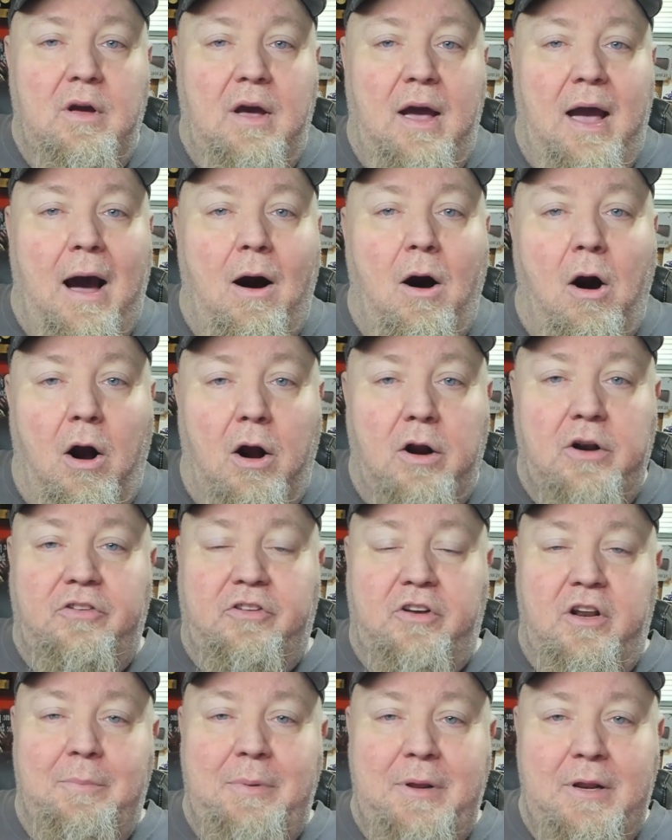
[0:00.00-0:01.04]
How hard is it
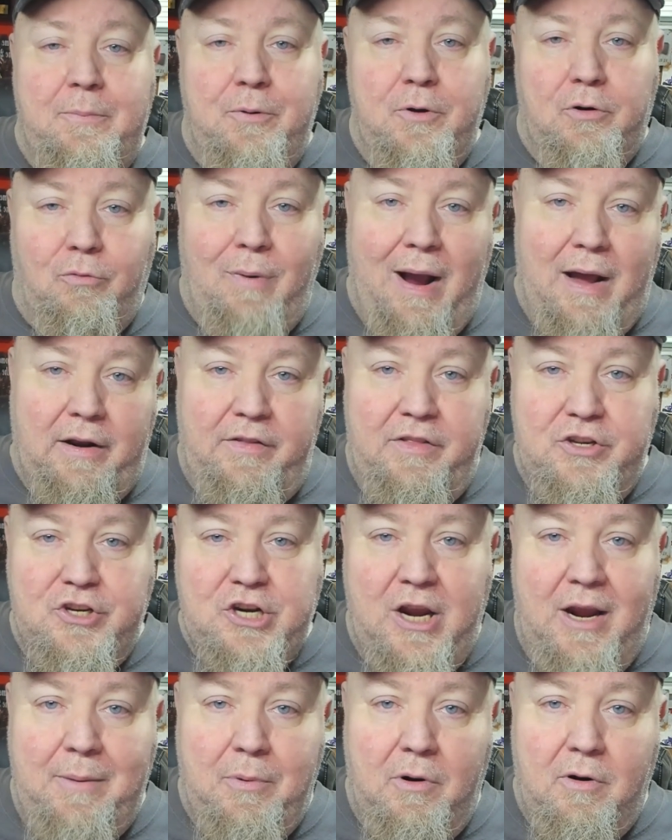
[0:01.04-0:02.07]
going to be to put a round in the
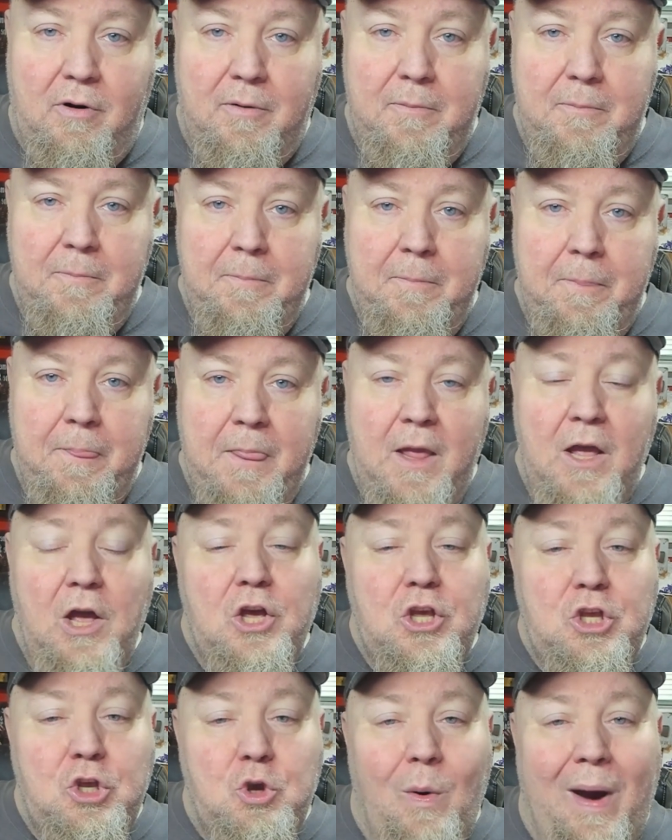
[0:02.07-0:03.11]
chamber?
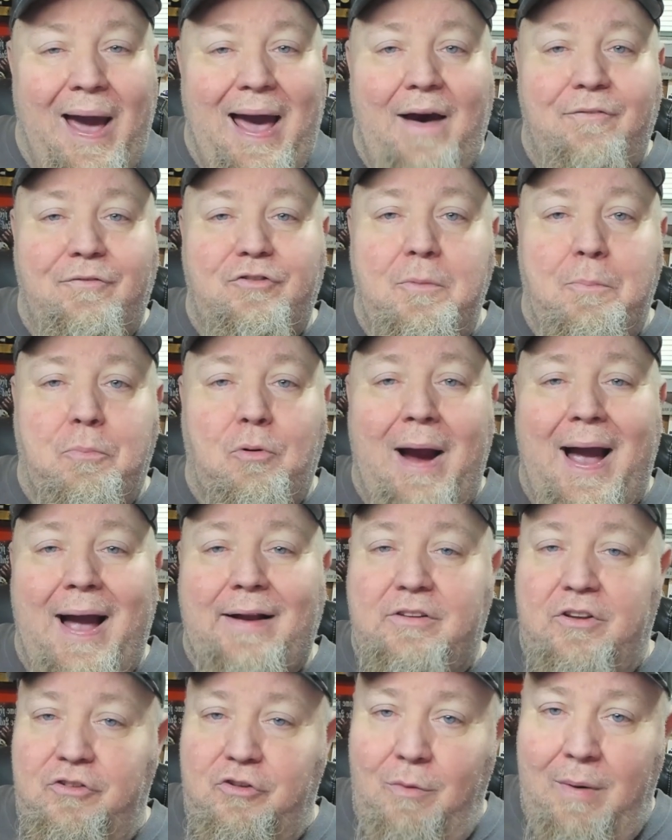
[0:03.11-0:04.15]
You have to
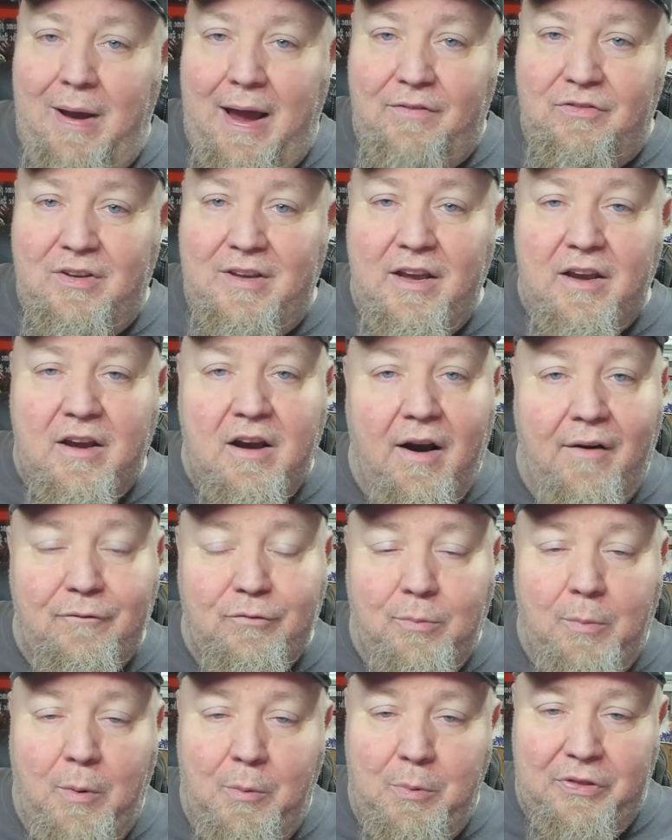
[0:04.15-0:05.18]
practice. You have to get
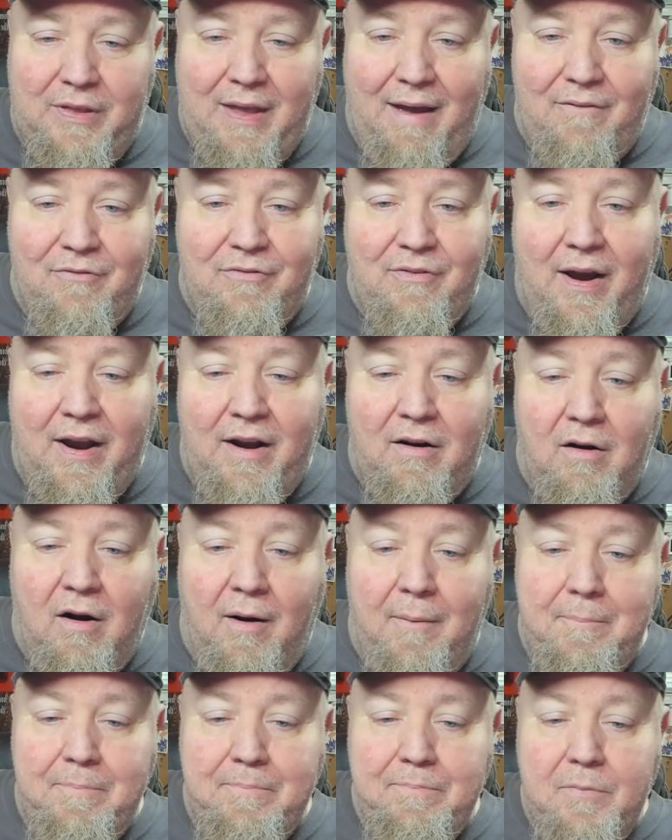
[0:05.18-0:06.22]
comfortable with that
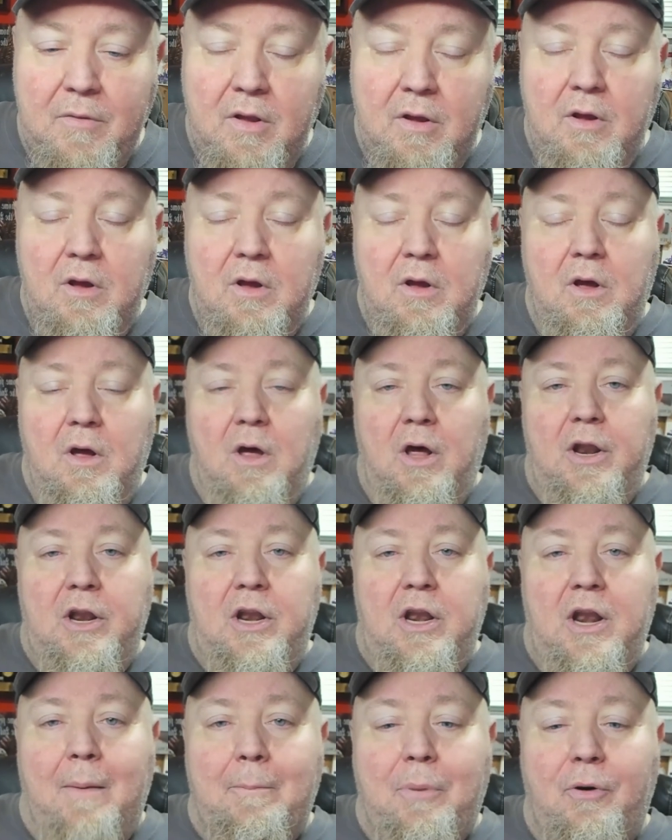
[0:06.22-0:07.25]
firearm.
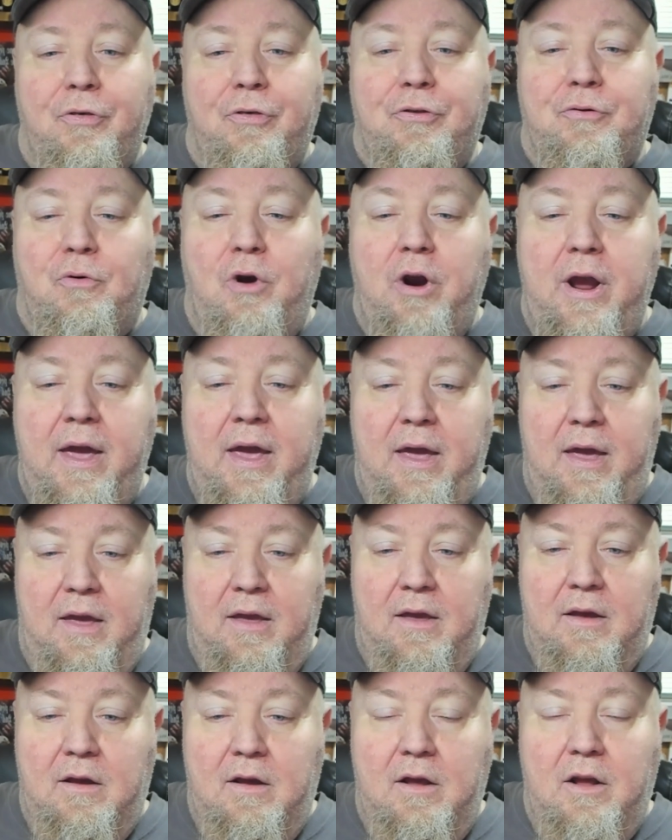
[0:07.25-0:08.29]
Number
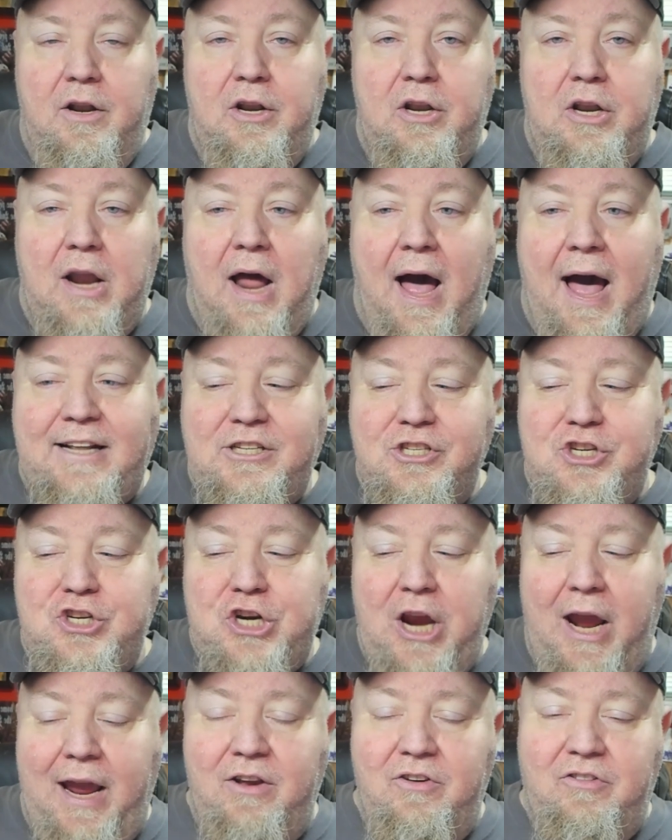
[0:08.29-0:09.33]
3, not
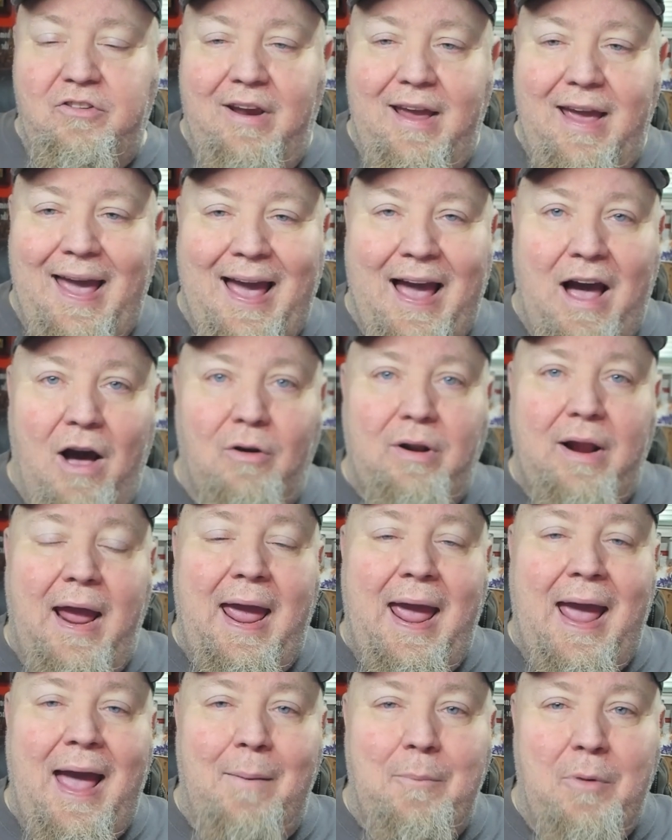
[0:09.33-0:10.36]
changing out
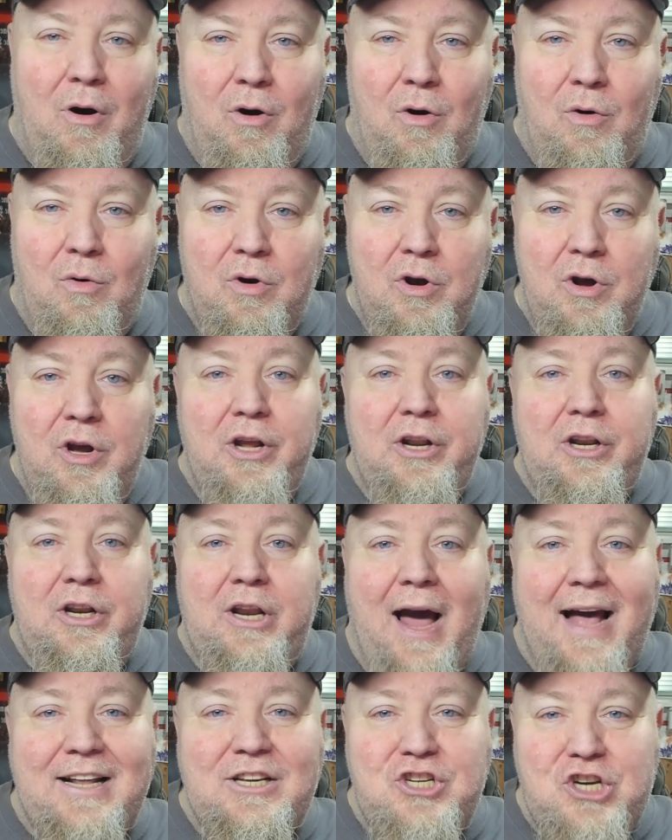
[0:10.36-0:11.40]
ammo.
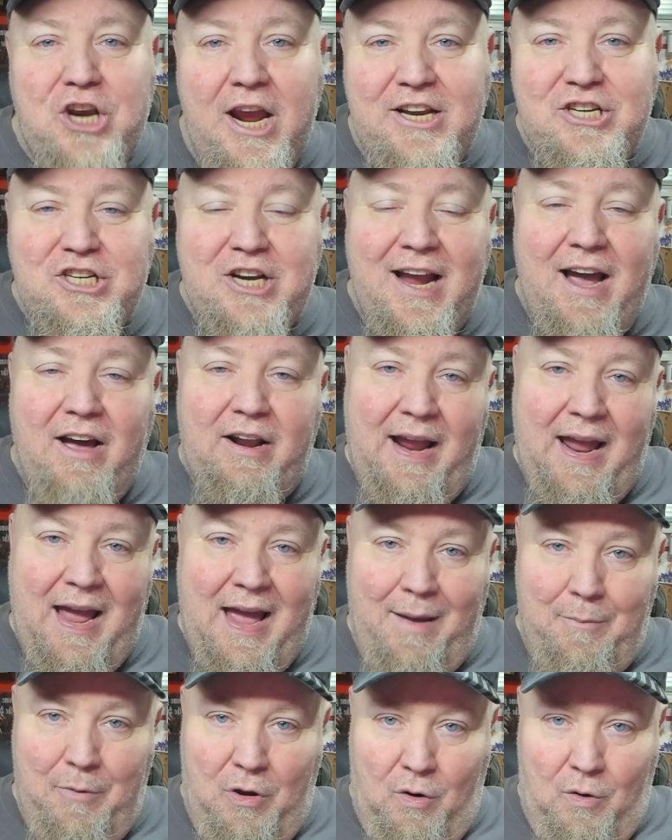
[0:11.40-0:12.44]
Not changing out
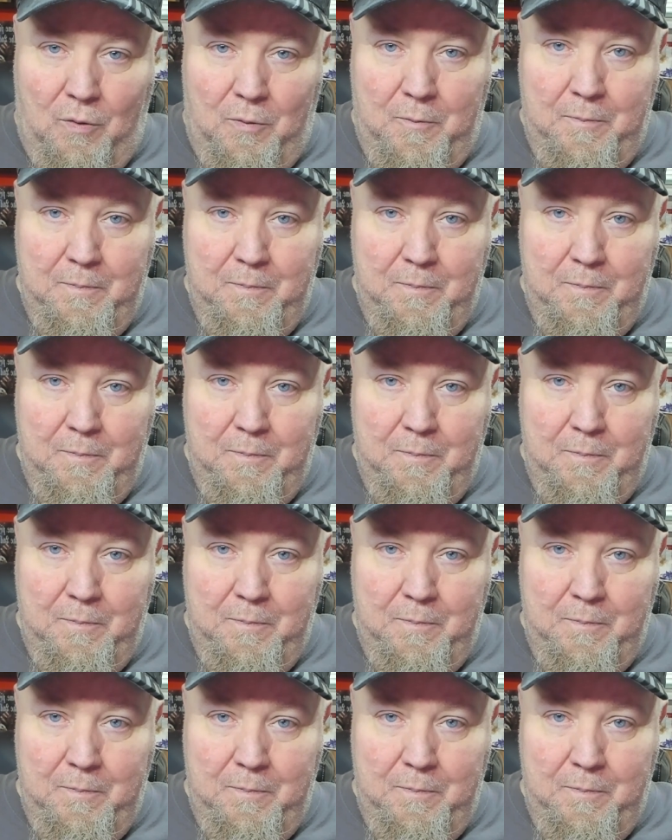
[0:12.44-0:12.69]
ammo.